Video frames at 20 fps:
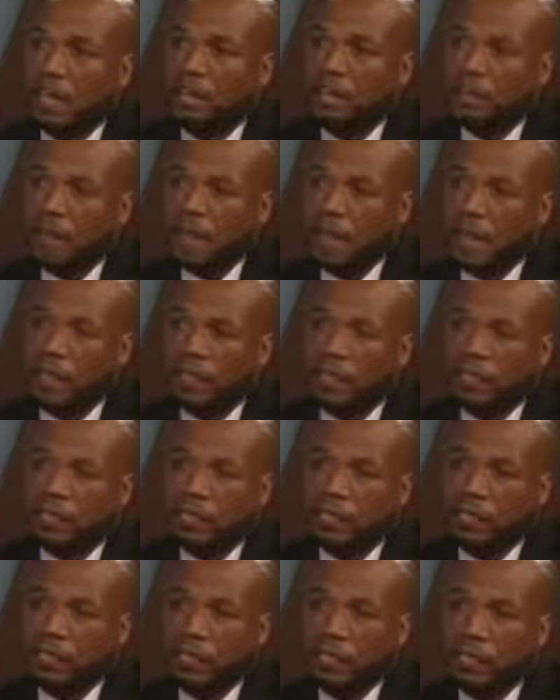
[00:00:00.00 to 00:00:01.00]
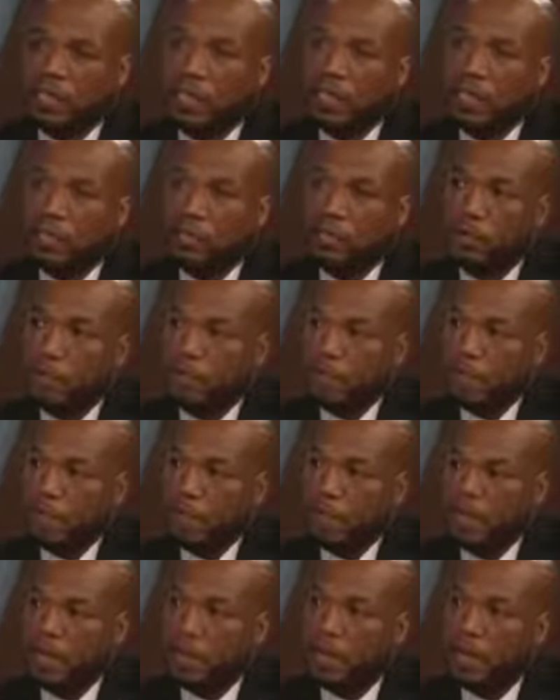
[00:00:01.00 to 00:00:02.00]
definitely we have to strengthen the cadet
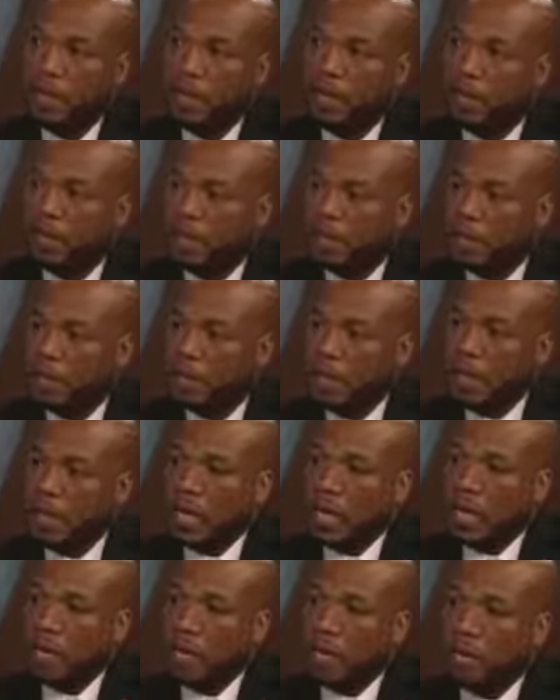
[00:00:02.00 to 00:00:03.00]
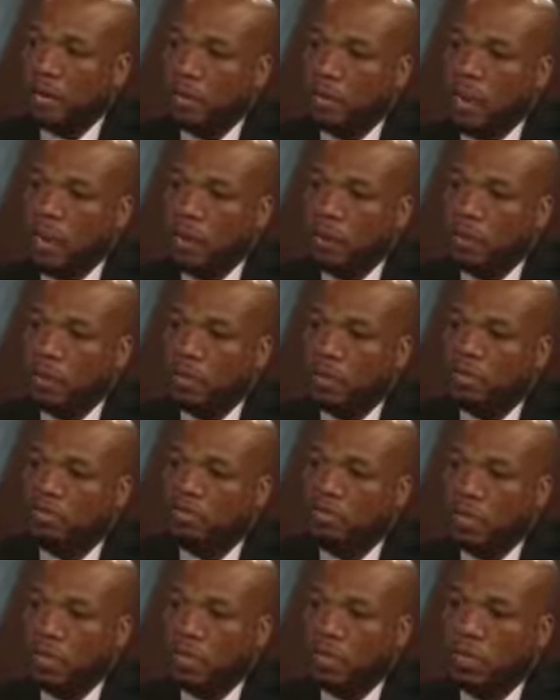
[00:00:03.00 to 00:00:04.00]
program and expand it. We
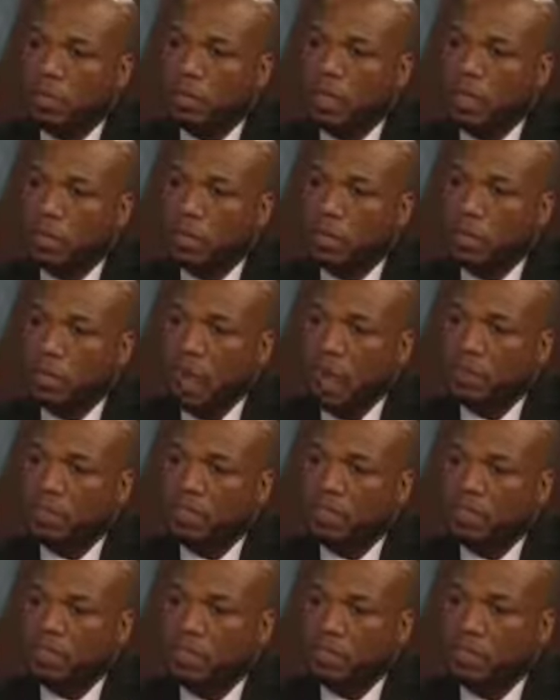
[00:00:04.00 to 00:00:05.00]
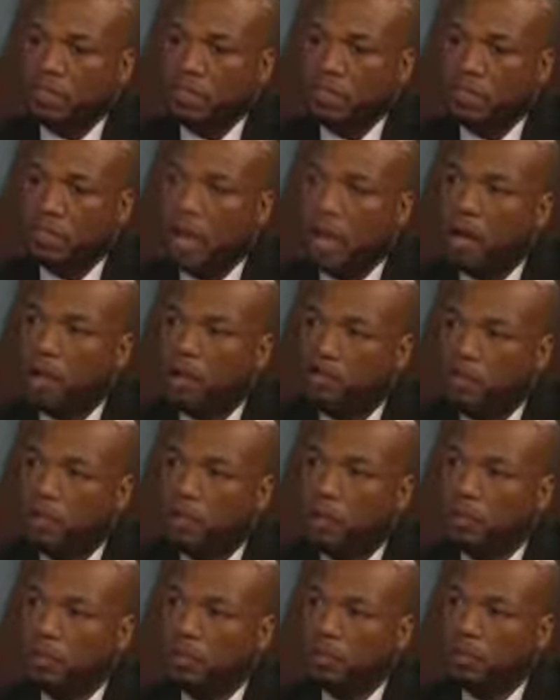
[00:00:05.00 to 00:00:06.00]
also need to look at the way our residency policy
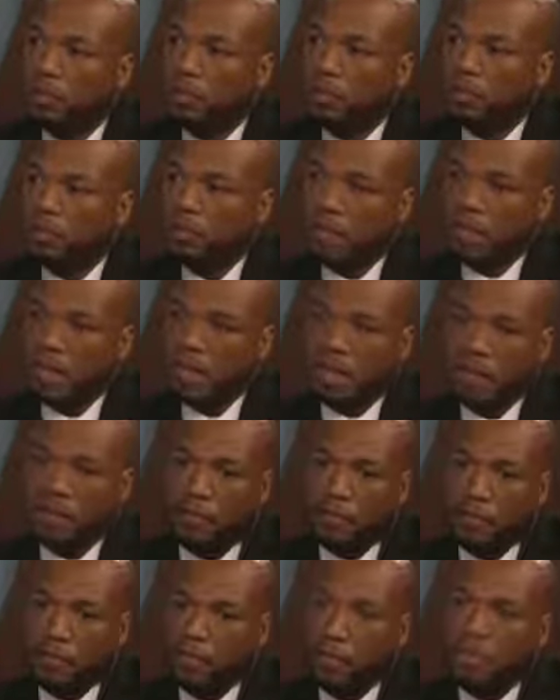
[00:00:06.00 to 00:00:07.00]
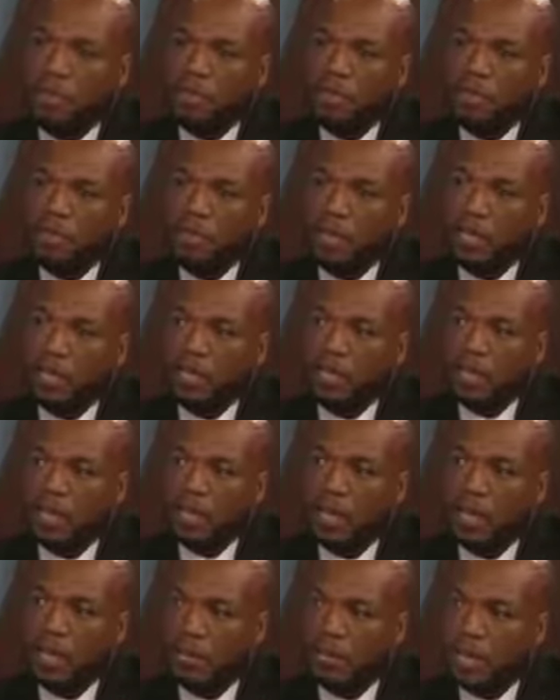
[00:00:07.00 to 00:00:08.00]
works to expand that from 1 to 3 years. I
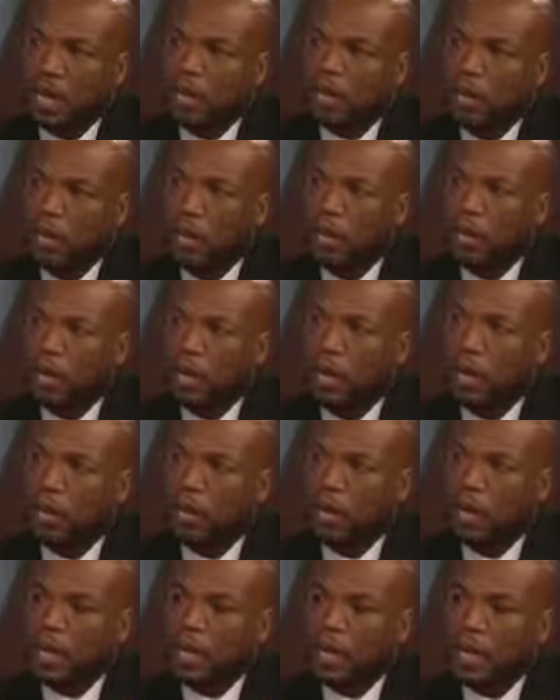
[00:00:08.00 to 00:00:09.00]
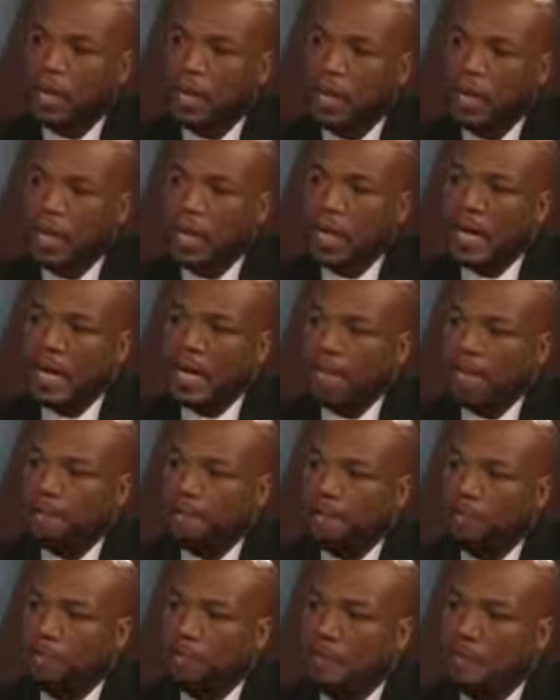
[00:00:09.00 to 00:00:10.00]
think that'll go a long way.
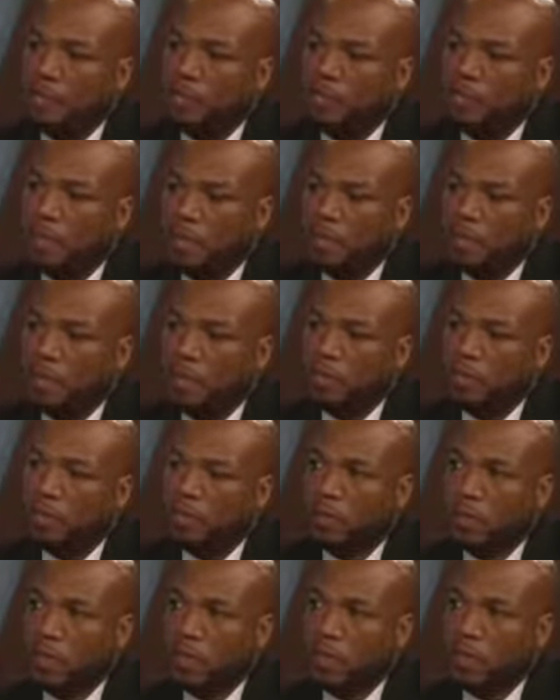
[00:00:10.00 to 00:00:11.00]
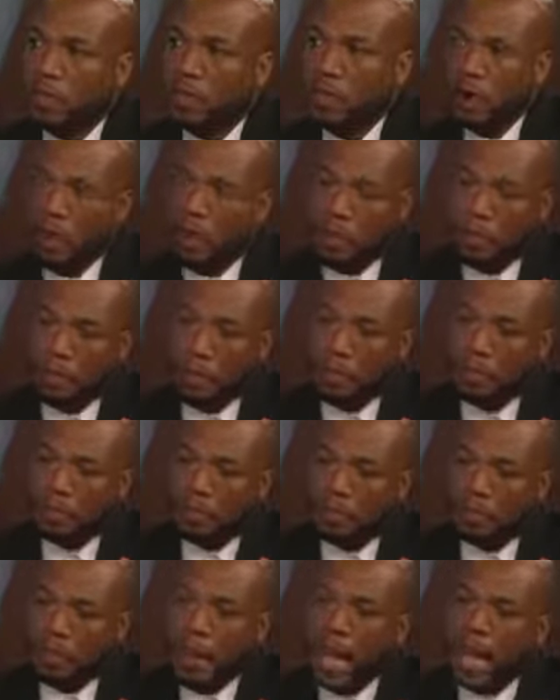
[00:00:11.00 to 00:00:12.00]
And also we have to make sure that we are
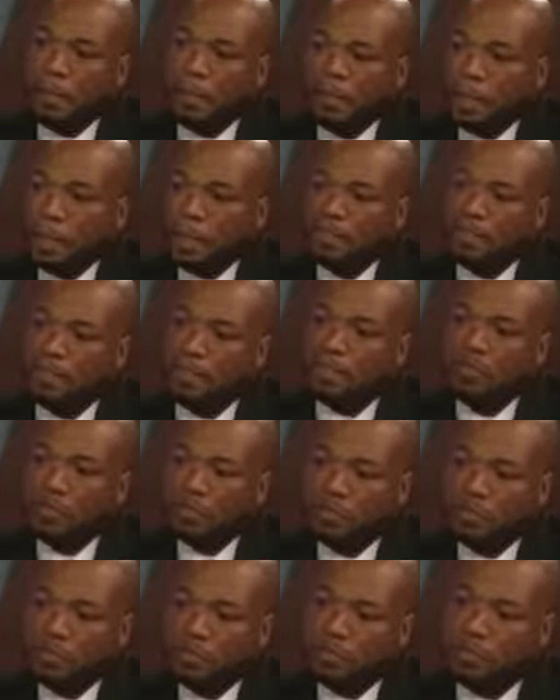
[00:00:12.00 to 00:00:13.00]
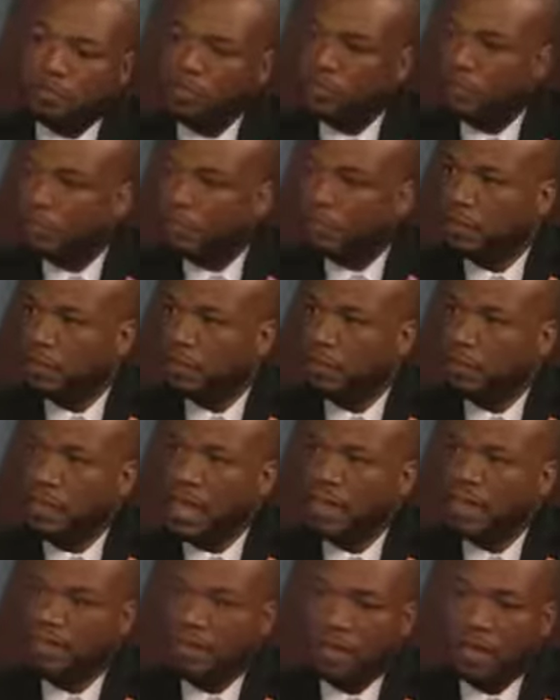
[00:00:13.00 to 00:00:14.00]
building pipelines to civil service. So
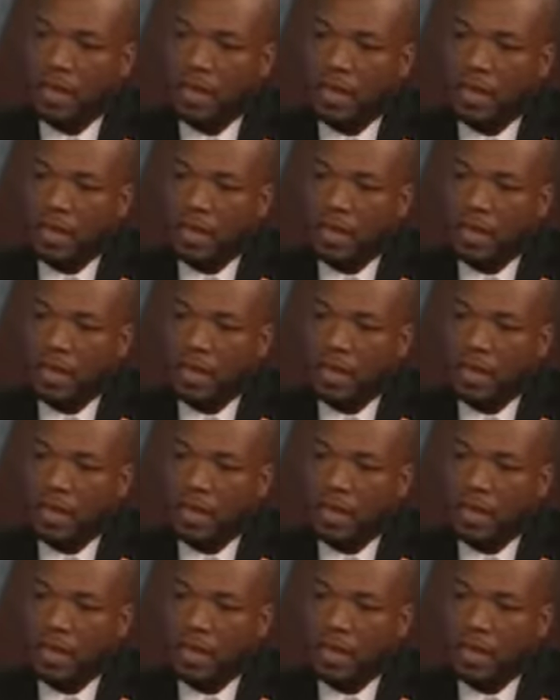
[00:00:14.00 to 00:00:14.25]
that's